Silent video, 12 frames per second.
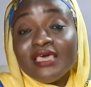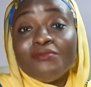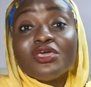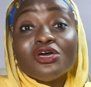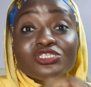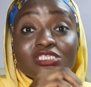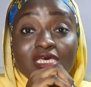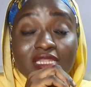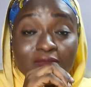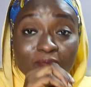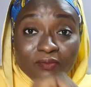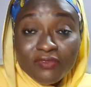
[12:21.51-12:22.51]
Because
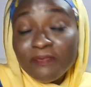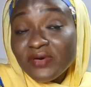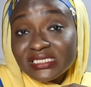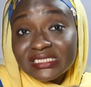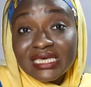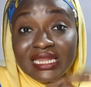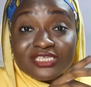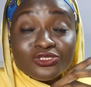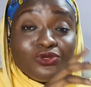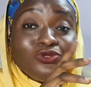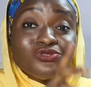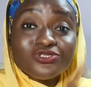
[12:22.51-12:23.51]
the person that has
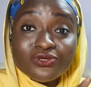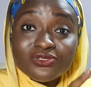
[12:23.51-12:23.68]
not used